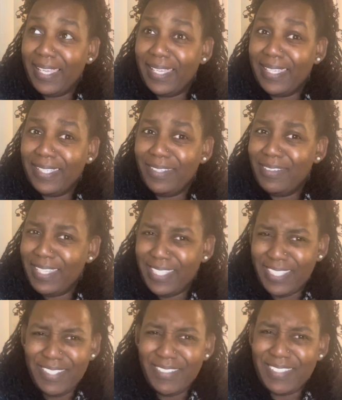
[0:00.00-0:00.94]
You
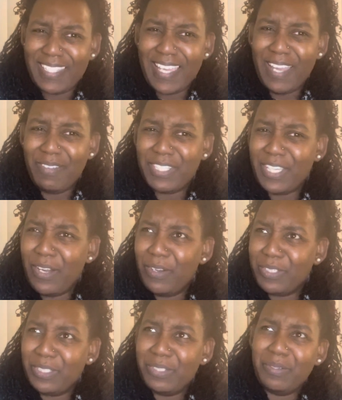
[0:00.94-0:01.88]
think she's going to side with y'all,
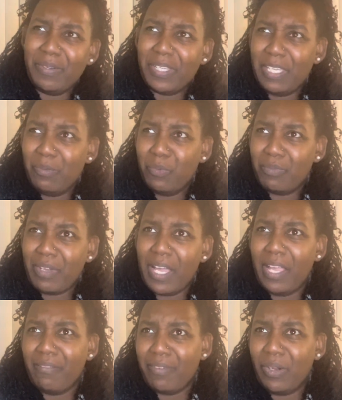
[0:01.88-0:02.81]
or she going to keep with
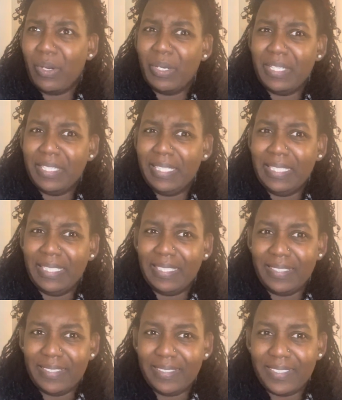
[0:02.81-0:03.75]
Ivar and Dylan?
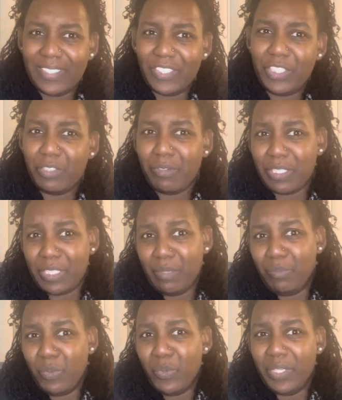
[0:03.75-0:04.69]
Because she trusts
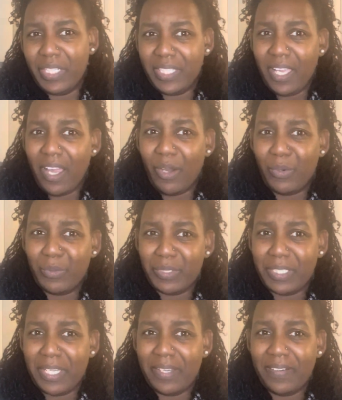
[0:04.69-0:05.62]
them more than y'all
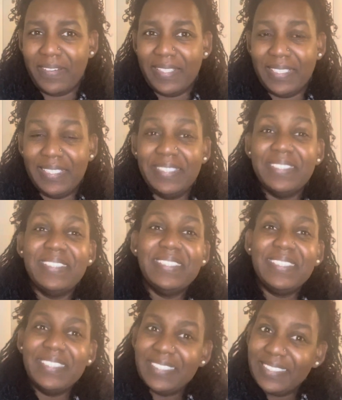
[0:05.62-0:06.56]
hoes now.
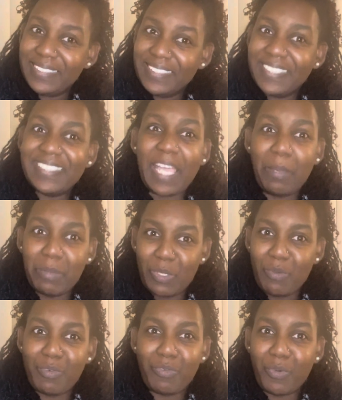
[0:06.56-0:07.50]
This game is
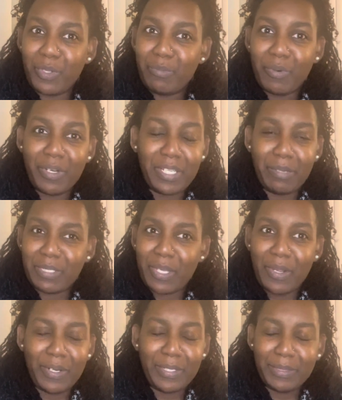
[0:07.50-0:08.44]
over for you, Britney. I'm
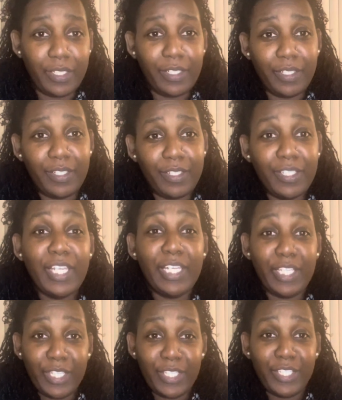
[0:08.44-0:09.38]
sorry.
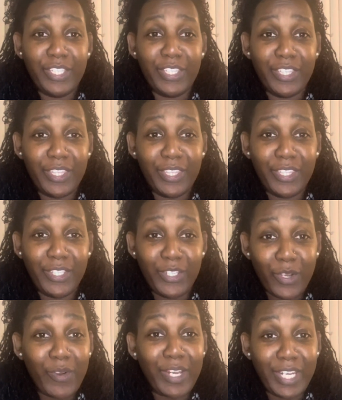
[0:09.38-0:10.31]
Dylan,
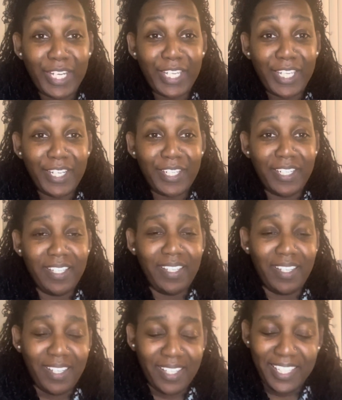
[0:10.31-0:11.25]
you're an idiot.
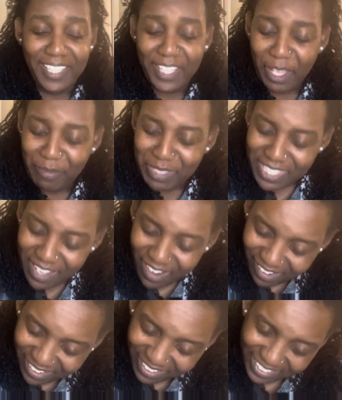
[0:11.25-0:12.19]
I'm
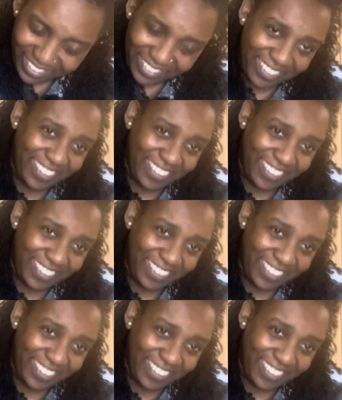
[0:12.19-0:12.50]
sorry.